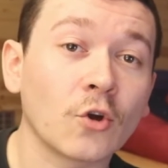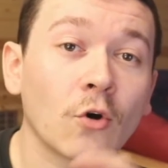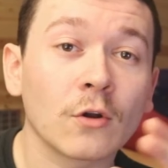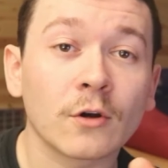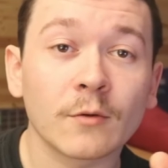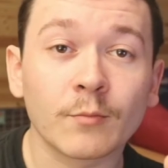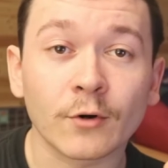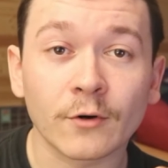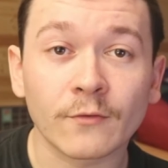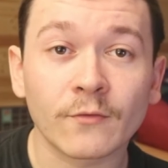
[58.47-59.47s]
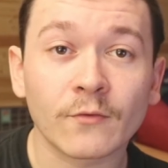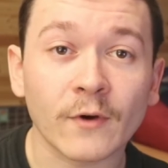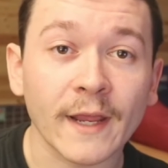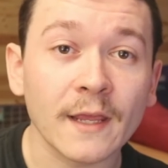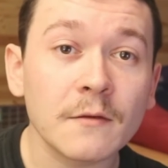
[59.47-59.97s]
dollar per
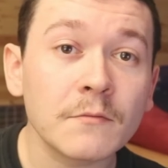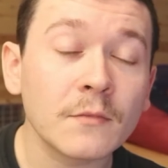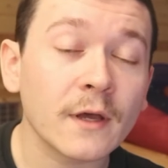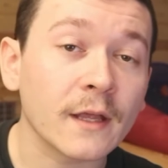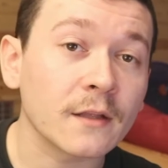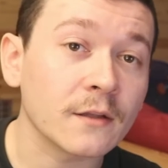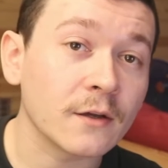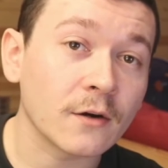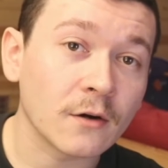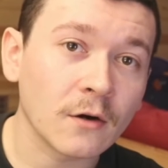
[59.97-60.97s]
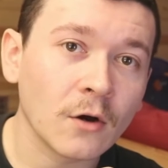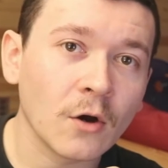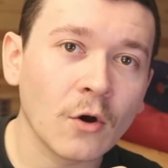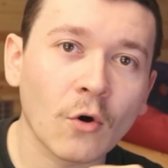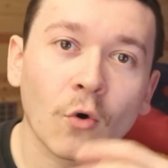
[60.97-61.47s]
frame and their
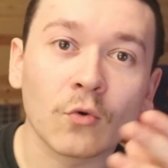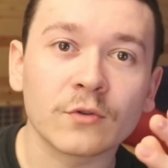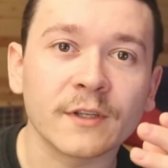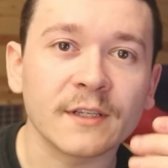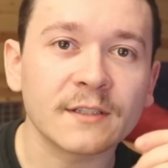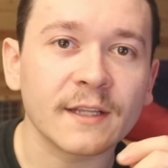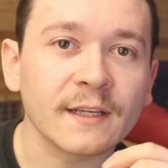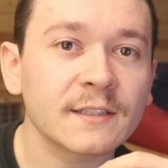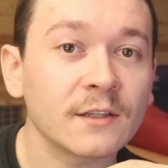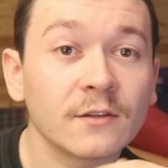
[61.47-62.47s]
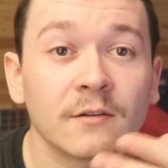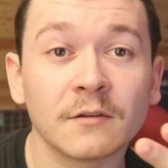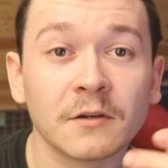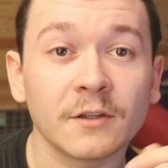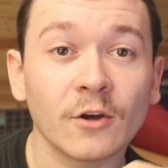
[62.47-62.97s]
all these things, and
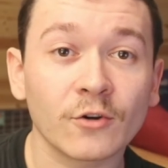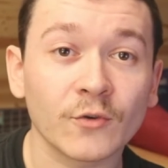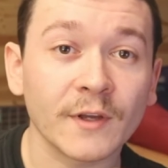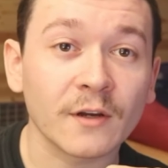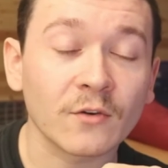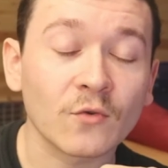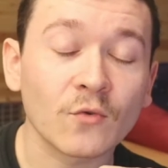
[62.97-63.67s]
they are doing a